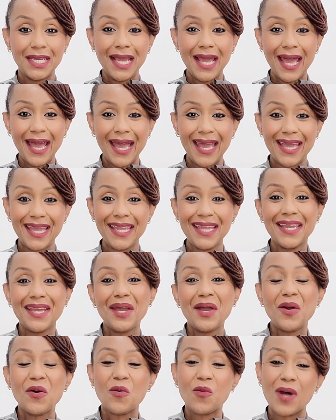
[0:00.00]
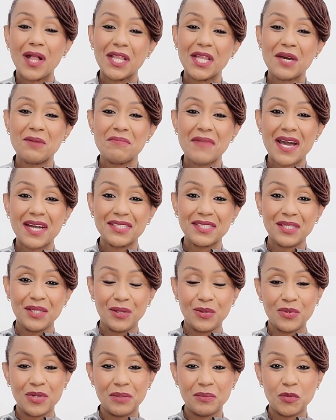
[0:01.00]
Hi, welcome back to
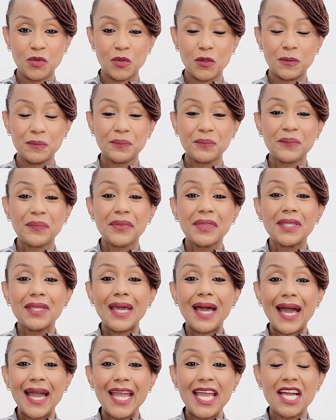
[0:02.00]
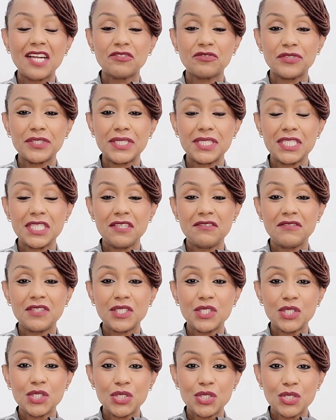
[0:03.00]
Low and More. I have received
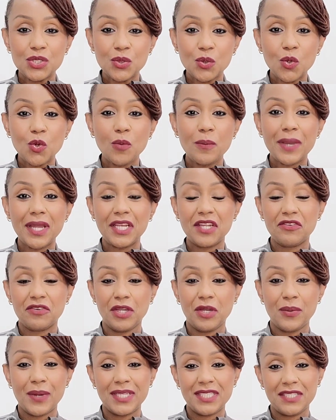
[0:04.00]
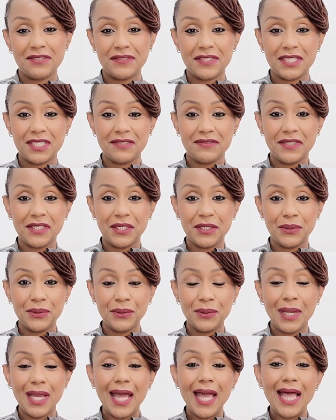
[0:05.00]
so many requests for this video.
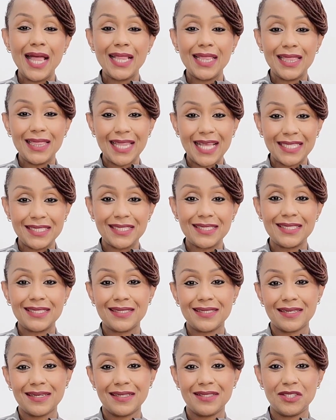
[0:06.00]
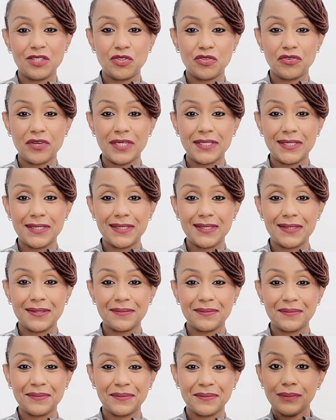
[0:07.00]
Let's discuss trusts.
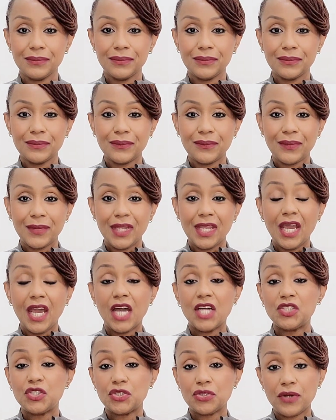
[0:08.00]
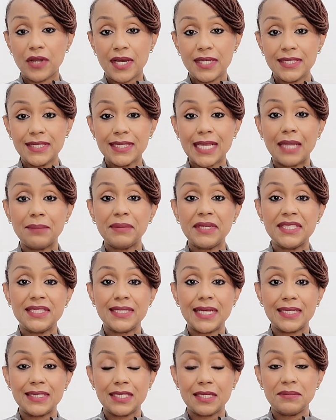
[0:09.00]
A trust can be
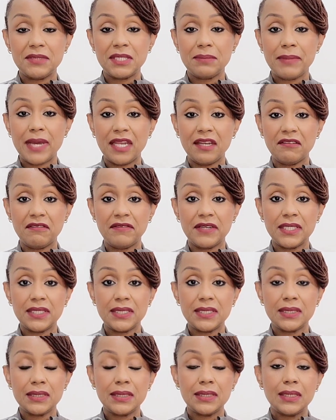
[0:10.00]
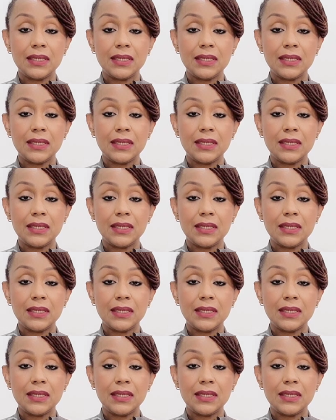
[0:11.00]
set up to benefit